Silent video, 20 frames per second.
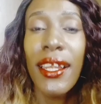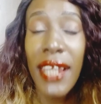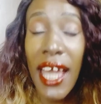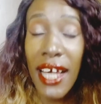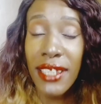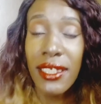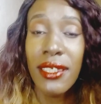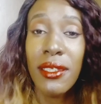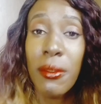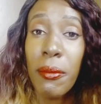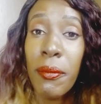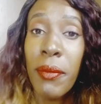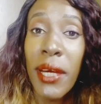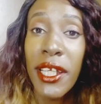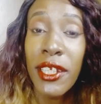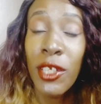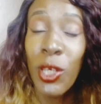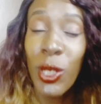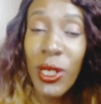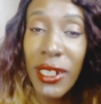Last
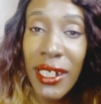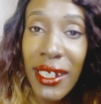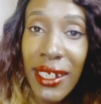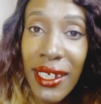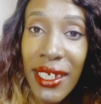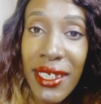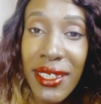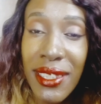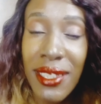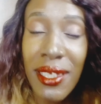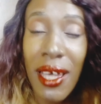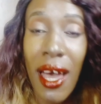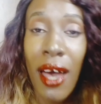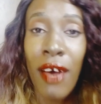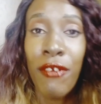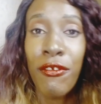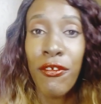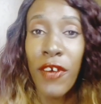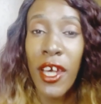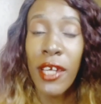but not least,
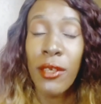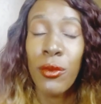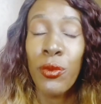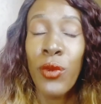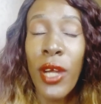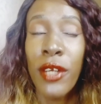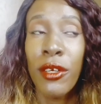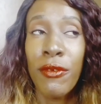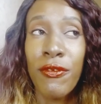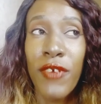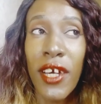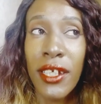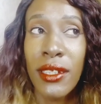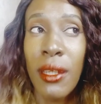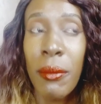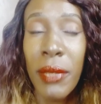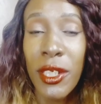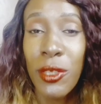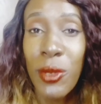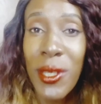random fact
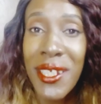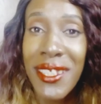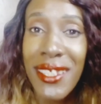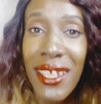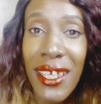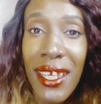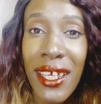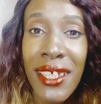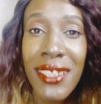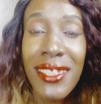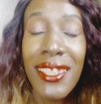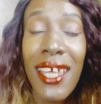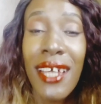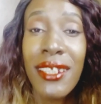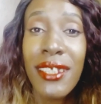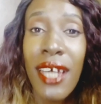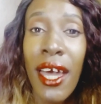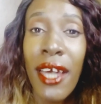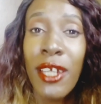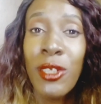number 20 is
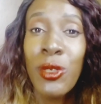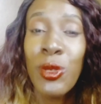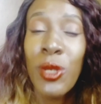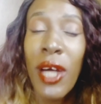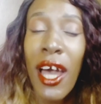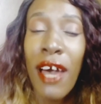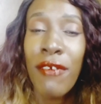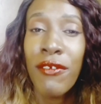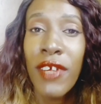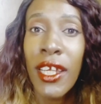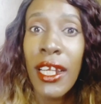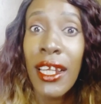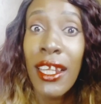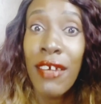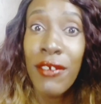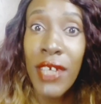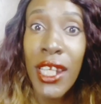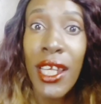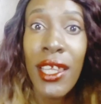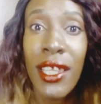that I do have
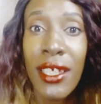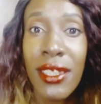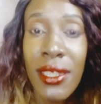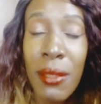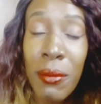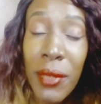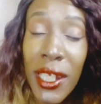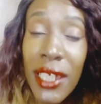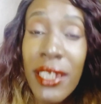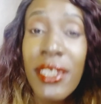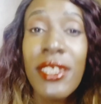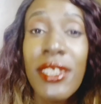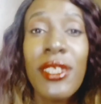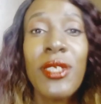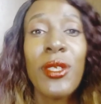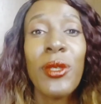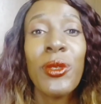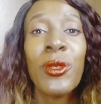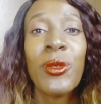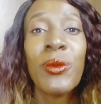11 other siblings.
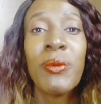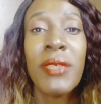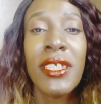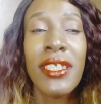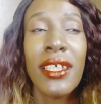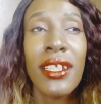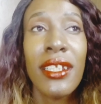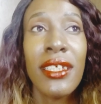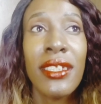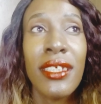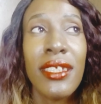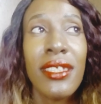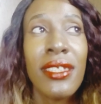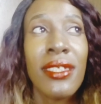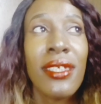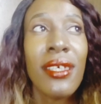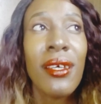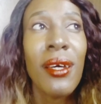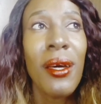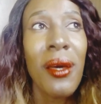So basically
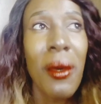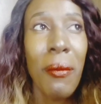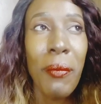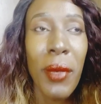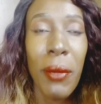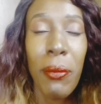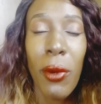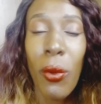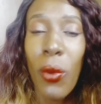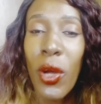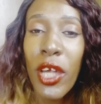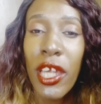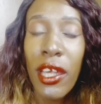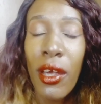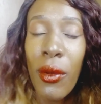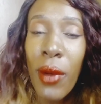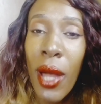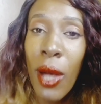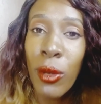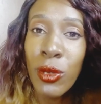there's people walking
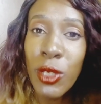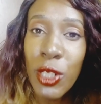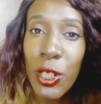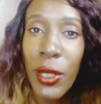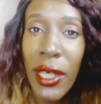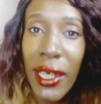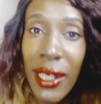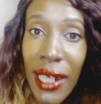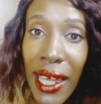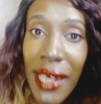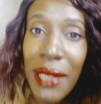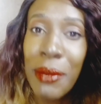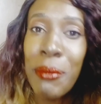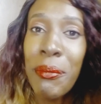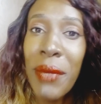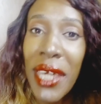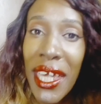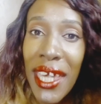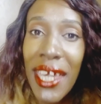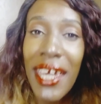around looking like
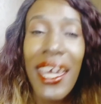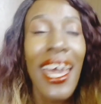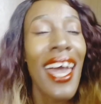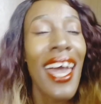me,